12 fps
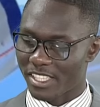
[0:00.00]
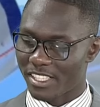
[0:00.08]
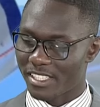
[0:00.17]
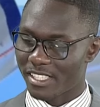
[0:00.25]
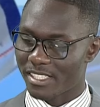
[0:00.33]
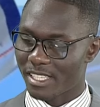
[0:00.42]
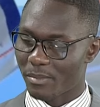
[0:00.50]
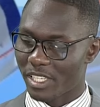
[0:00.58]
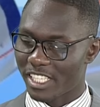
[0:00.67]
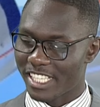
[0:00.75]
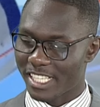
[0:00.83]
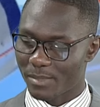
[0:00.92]
this
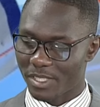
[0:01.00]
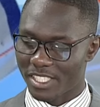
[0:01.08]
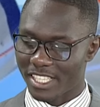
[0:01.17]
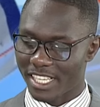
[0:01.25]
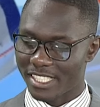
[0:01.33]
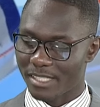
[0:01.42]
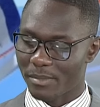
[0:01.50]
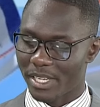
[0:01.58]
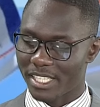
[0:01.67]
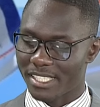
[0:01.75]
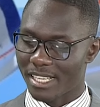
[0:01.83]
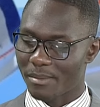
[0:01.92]
instability has been cited by
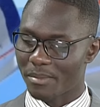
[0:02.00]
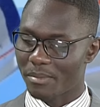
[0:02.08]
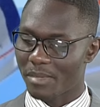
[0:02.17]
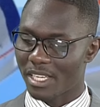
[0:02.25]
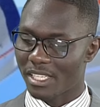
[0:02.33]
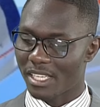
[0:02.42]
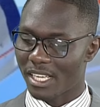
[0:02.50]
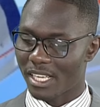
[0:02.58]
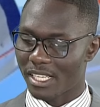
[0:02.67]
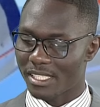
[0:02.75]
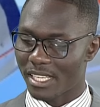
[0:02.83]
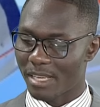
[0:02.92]
some
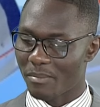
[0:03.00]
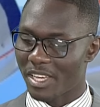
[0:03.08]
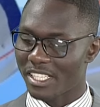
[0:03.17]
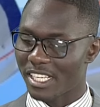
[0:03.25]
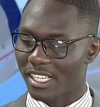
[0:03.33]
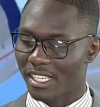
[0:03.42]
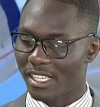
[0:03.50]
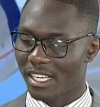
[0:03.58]
as a major